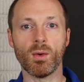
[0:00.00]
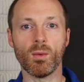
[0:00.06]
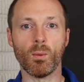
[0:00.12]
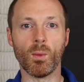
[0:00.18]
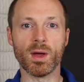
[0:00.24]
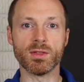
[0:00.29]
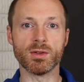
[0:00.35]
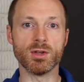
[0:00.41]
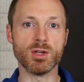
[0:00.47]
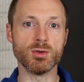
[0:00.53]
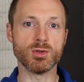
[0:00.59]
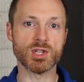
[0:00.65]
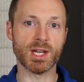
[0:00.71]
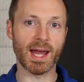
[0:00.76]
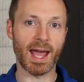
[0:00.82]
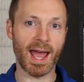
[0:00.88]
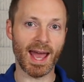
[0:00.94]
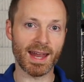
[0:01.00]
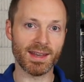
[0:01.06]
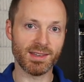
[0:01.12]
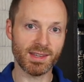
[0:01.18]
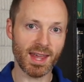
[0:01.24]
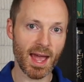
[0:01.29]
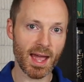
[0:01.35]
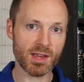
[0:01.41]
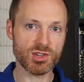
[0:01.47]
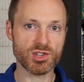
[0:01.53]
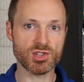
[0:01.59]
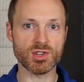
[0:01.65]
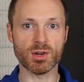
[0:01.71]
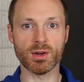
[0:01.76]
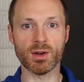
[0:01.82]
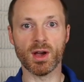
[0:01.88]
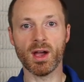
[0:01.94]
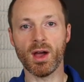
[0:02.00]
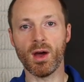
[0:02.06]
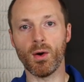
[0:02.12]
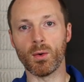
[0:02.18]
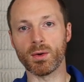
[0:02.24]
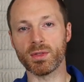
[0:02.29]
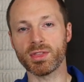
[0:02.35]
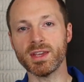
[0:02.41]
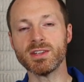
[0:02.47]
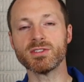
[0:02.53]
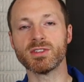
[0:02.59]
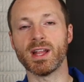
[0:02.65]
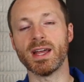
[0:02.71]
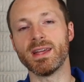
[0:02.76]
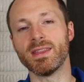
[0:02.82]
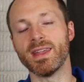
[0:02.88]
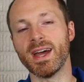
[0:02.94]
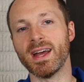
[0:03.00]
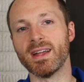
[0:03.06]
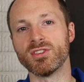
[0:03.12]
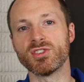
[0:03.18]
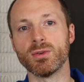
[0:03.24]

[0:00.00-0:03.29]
whether you should add texture or things like that.